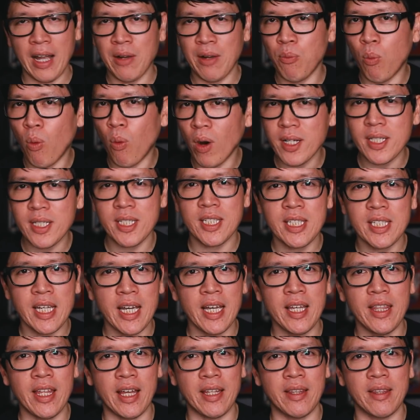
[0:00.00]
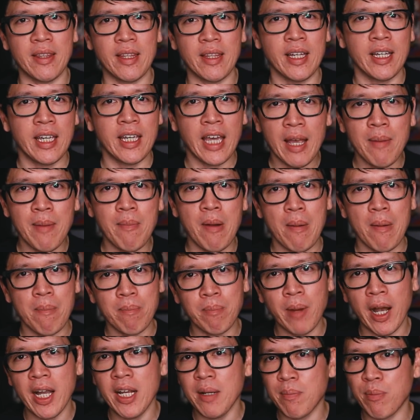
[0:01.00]
I want to say that the game
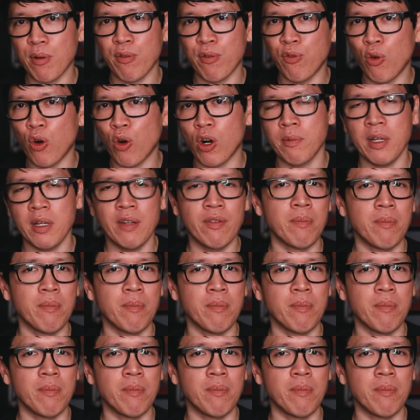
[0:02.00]
might perform